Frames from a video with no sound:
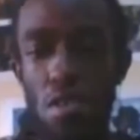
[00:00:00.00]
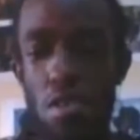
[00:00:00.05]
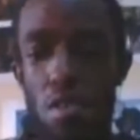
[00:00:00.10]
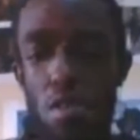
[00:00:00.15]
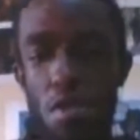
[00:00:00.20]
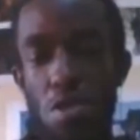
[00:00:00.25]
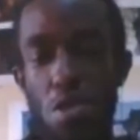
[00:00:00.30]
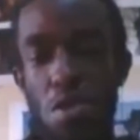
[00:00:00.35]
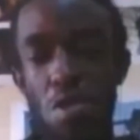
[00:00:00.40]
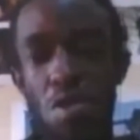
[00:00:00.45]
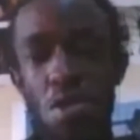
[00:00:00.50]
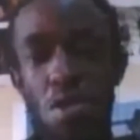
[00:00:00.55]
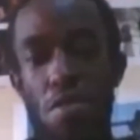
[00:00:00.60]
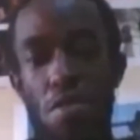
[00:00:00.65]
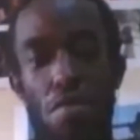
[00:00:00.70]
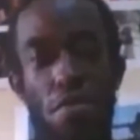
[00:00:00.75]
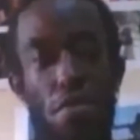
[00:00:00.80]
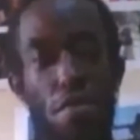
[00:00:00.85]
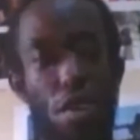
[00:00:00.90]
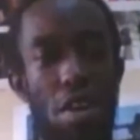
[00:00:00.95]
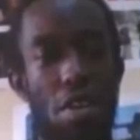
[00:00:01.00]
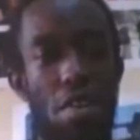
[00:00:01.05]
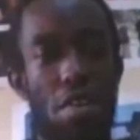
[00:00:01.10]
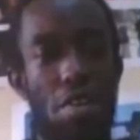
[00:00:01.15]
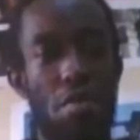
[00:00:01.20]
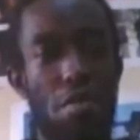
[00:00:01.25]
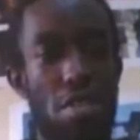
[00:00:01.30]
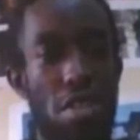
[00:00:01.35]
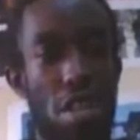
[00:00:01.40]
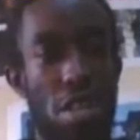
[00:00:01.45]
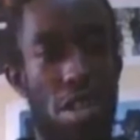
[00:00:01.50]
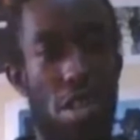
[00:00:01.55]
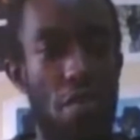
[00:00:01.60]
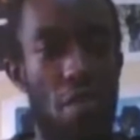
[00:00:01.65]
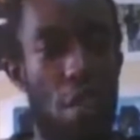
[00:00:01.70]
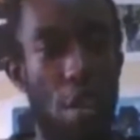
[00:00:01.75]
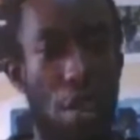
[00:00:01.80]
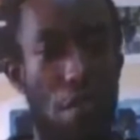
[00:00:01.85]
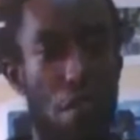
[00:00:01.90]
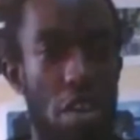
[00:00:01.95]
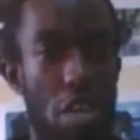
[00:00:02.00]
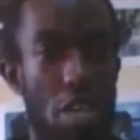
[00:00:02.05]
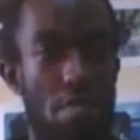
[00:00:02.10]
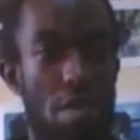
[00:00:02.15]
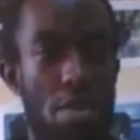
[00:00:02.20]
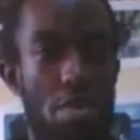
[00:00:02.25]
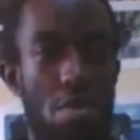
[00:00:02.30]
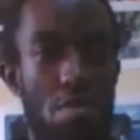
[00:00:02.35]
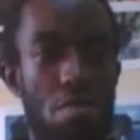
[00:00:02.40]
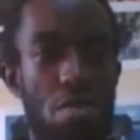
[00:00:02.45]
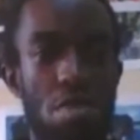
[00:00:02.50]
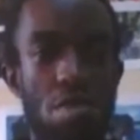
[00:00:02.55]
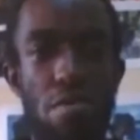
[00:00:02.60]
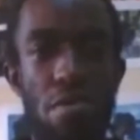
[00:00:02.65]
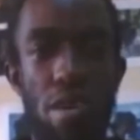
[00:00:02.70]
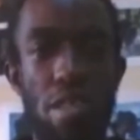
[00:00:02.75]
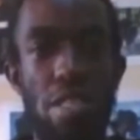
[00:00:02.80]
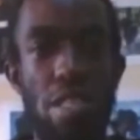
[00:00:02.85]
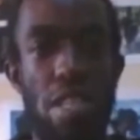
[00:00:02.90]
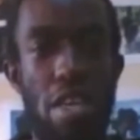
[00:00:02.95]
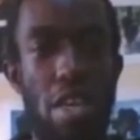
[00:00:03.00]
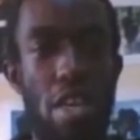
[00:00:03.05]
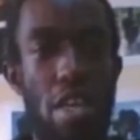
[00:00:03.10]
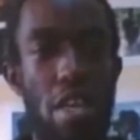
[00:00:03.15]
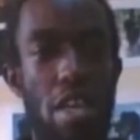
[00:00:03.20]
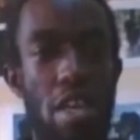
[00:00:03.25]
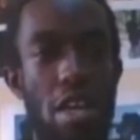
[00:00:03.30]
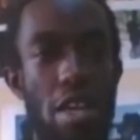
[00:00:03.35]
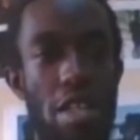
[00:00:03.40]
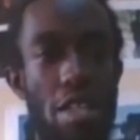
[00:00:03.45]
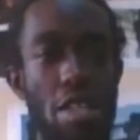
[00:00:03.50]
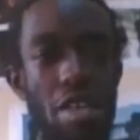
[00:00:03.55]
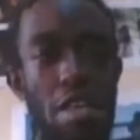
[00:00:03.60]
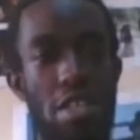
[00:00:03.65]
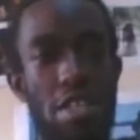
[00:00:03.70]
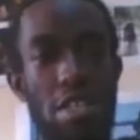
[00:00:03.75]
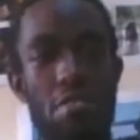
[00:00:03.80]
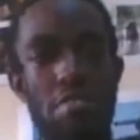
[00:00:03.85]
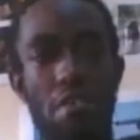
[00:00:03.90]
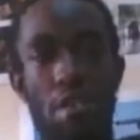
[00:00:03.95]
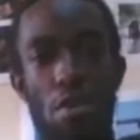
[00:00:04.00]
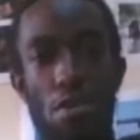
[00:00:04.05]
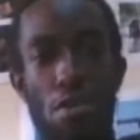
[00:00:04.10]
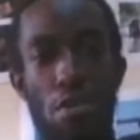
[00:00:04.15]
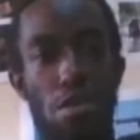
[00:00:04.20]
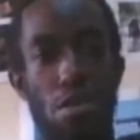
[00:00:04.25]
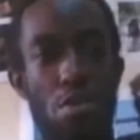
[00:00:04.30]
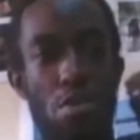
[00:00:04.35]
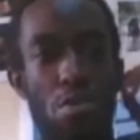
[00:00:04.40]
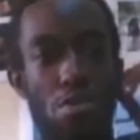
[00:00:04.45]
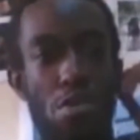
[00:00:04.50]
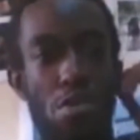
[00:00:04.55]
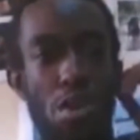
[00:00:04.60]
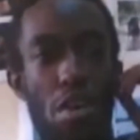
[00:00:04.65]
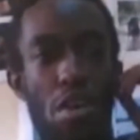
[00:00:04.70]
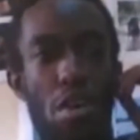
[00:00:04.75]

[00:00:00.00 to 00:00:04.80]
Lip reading: So if there is any visual effects person who is watching here, it's just about you